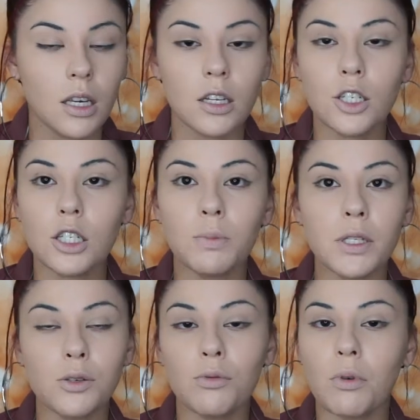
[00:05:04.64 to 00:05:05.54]
it just be
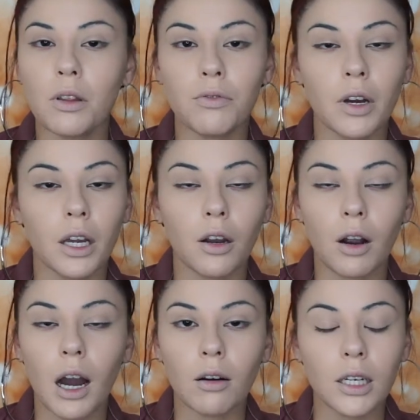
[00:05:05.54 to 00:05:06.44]
too motherfucking
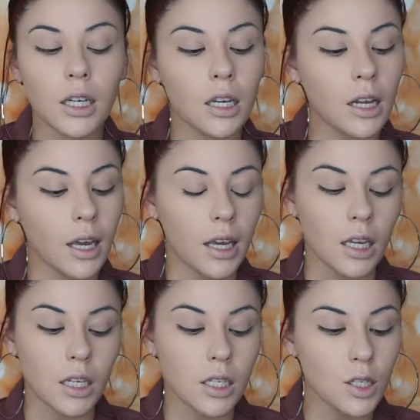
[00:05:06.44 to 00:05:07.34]
crowded
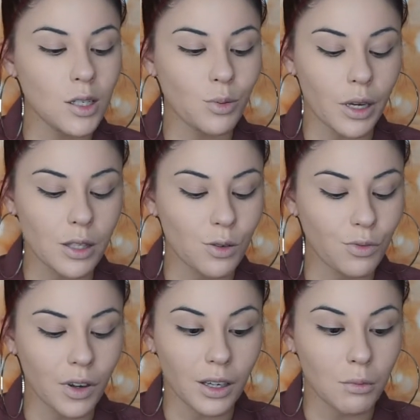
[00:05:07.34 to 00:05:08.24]
and it's just way too
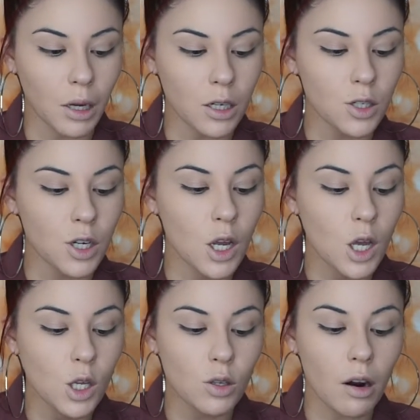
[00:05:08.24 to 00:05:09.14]
fucking much.
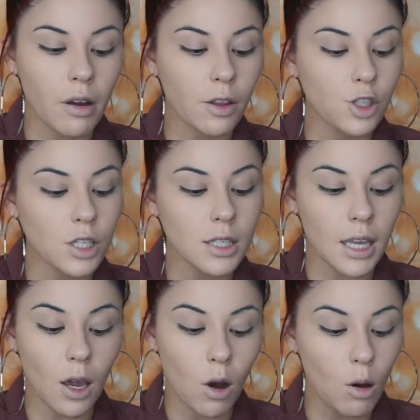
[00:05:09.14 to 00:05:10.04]
So I'd rather just
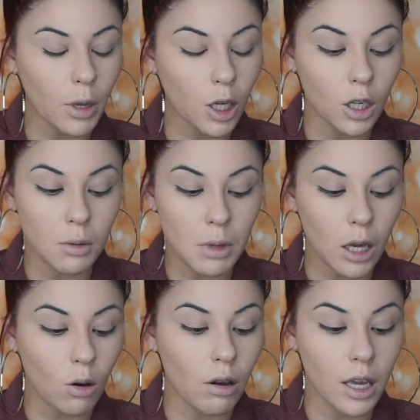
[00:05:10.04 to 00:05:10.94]
stay home and cook a
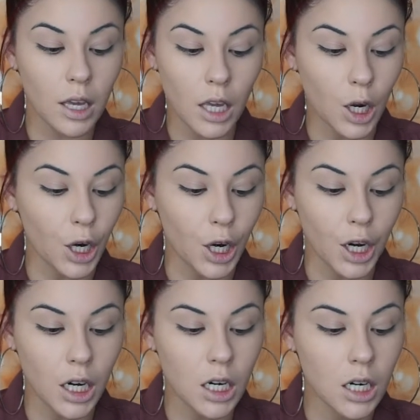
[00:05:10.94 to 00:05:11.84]
meal
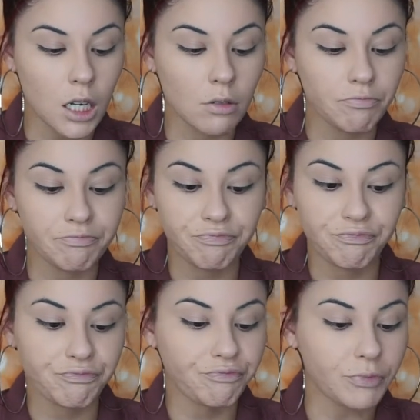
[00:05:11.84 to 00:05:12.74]
here.
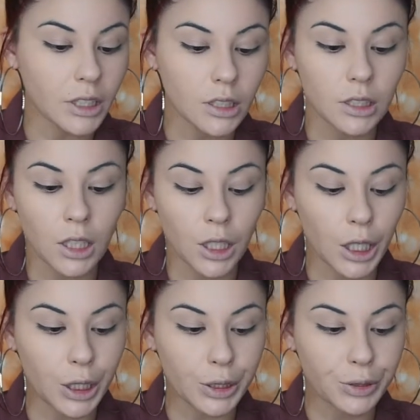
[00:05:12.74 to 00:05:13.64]
You
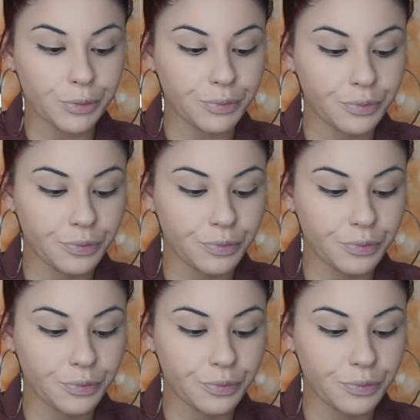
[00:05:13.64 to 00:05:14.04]
know.